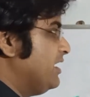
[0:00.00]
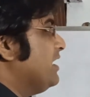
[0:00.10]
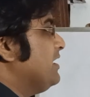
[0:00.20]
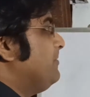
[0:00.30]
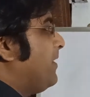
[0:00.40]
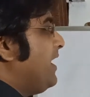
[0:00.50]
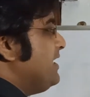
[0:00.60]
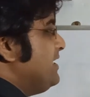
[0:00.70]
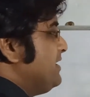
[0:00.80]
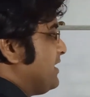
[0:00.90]
If I
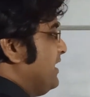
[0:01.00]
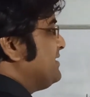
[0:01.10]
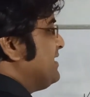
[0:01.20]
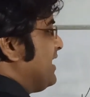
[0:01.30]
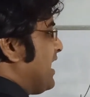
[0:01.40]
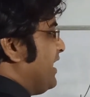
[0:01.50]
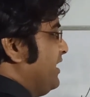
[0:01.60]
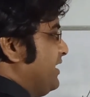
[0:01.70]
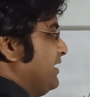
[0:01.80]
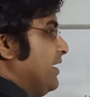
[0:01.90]
increase the
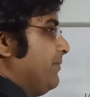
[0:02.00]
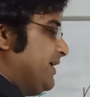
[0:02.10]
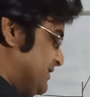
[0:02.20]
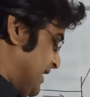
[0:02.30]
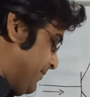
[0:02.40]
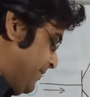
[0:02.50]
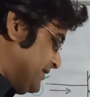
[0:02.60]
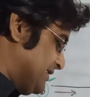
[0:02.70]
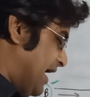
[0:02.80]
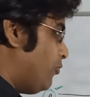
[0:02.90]
current in the base, that
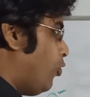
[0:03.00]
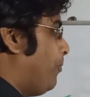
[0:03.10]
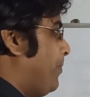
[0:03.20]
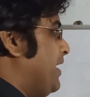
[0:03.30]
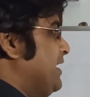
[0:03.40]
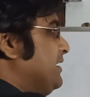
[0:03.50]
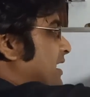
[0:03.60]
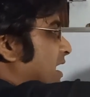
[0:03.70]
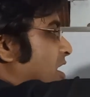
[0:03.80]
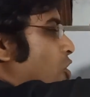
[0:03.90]
means I am opening
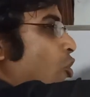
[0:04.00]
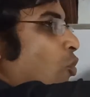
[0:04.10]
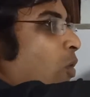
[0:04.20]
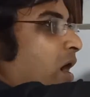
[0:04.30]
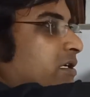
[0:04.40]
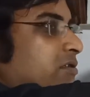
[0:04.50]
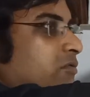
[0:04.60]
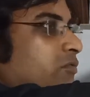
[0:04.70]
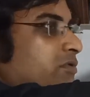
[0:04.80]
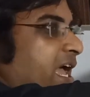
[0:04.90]
the what
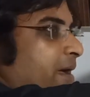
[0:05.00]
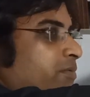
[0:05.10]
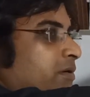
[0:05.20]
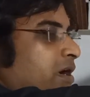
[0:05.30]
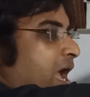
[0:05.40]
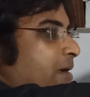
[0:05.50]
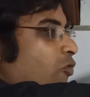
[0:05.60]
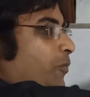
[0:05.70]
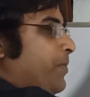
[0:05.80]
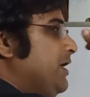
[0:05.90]
tab. I am
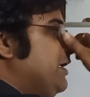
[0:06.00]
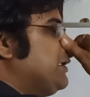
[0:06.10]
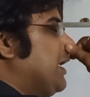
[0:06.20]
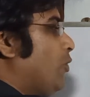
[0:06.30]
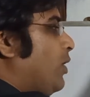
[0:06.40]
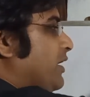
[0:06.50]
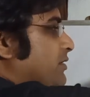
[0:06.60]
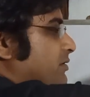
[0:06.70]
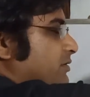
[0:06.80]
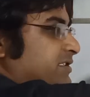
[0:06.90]
opening the what
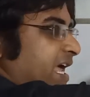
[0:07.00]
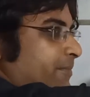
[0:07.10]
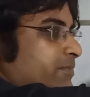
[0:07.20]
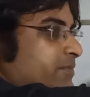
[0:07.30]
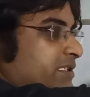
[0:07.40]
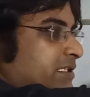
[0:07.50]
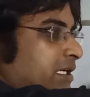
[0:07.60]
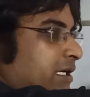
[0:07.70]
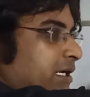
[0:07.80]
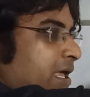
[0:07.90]
tab.
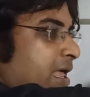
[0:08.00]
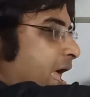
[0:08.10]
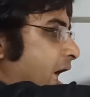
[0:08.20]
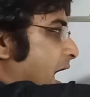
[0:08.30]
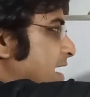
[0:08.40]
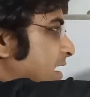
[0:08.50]
And